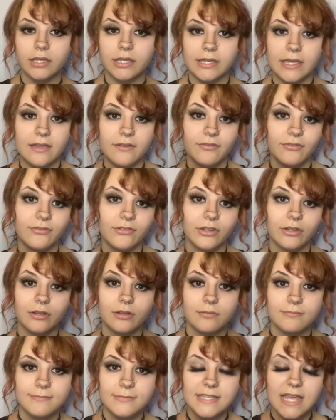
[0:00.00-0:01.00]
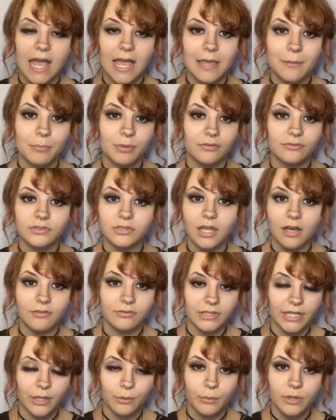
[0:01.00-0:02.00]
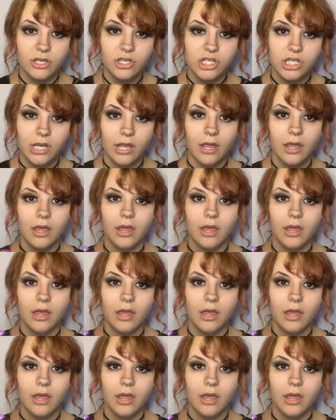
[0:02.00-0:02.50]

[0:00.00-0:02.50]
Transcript: gift type of love language,